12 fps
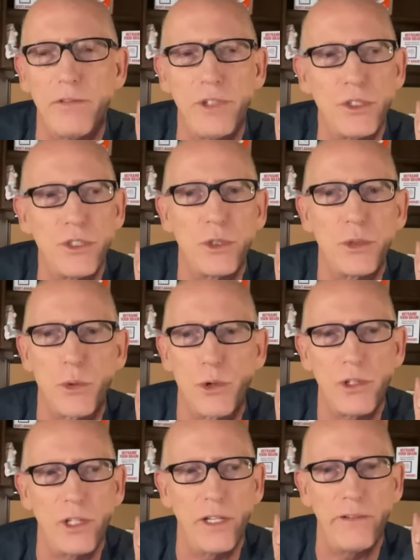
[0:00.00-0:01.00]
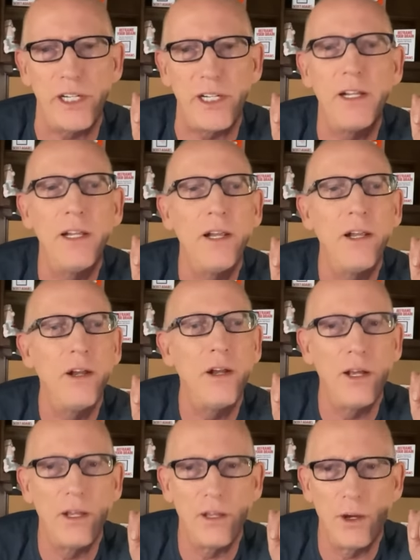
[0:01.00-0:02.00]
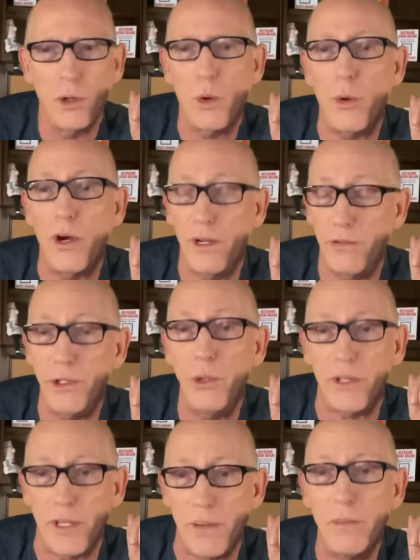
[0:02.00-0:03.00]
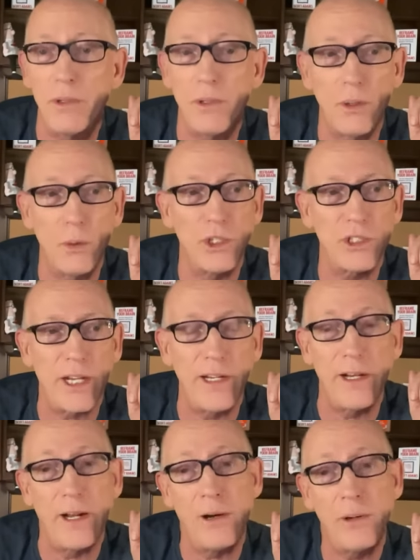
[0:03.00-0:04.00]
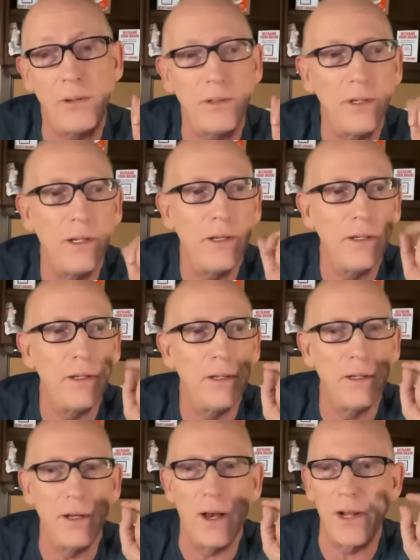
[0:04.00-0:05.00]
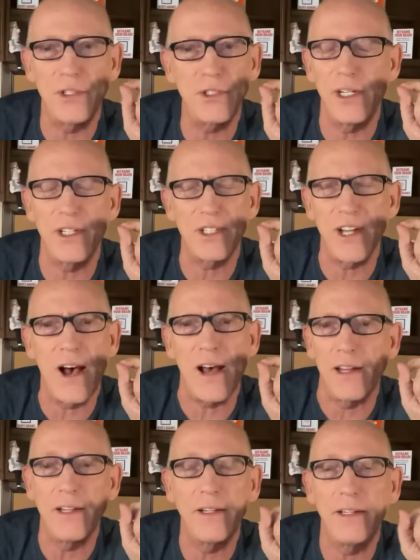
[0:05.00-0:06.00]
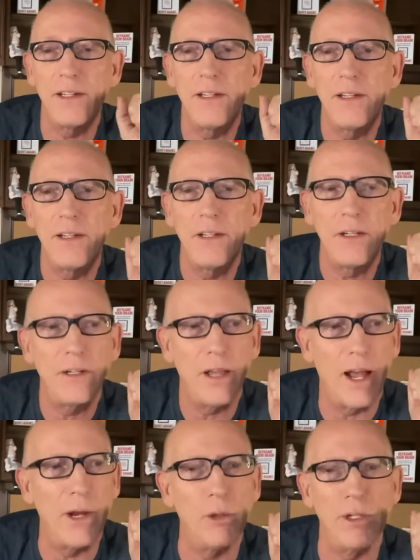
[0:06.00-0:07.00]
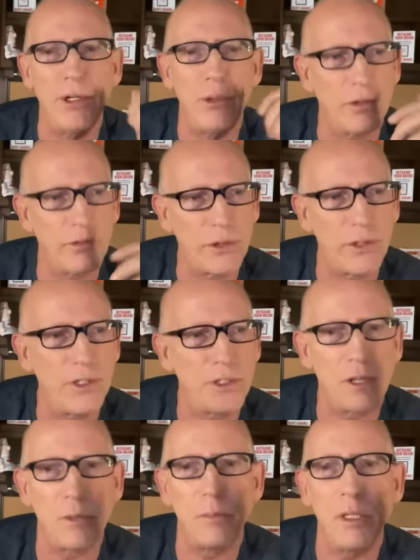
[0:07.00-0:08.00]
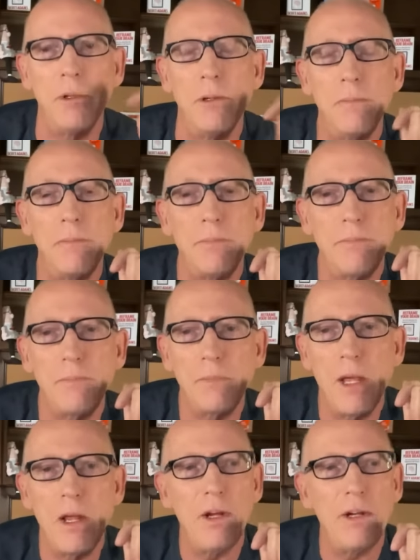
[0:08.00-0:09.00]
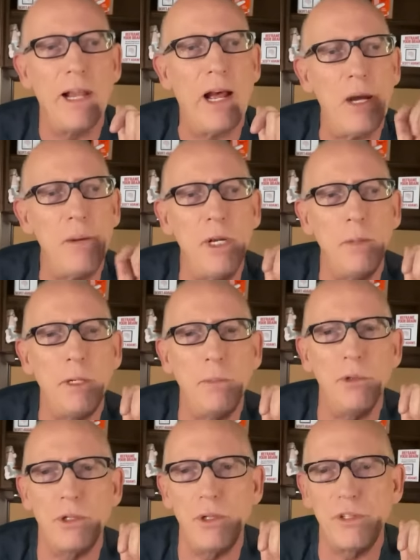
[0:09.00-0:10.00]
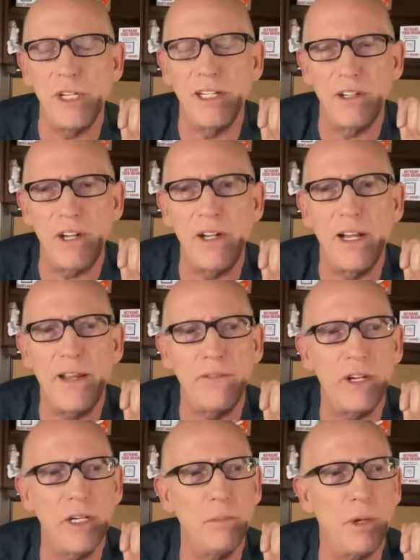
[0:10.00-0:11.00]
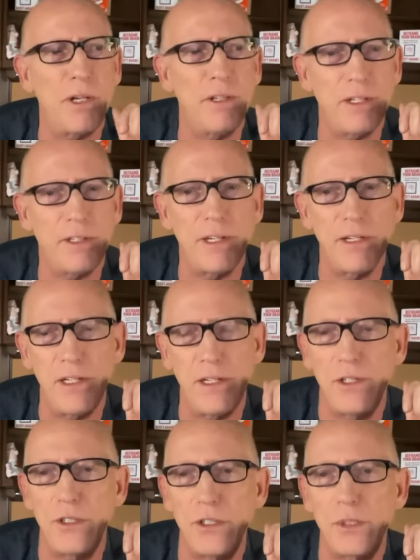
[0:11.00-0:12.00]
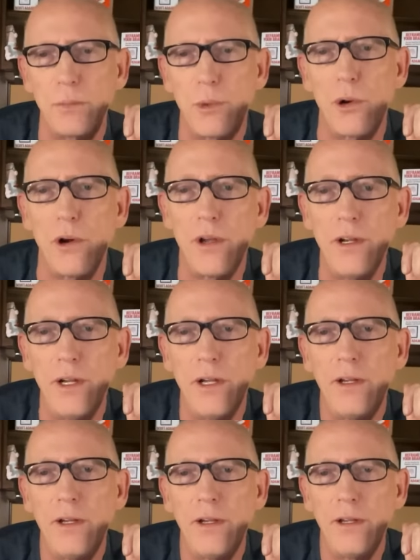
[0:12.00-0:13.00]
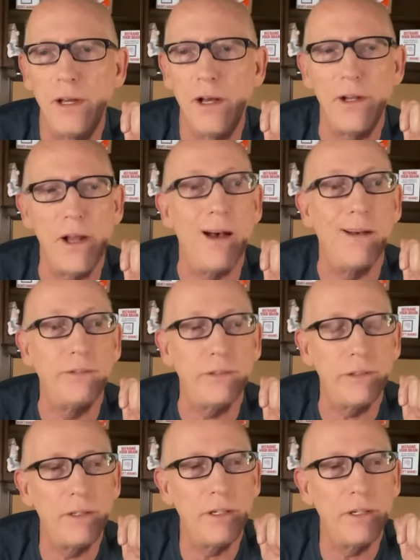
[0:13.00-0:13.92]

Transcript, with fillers: of, is this worth living, quite a few of them would say, you know, honestly, it's not. I only do it for these other people. Now, how many people do you think didn't have anybody that they needed to support enough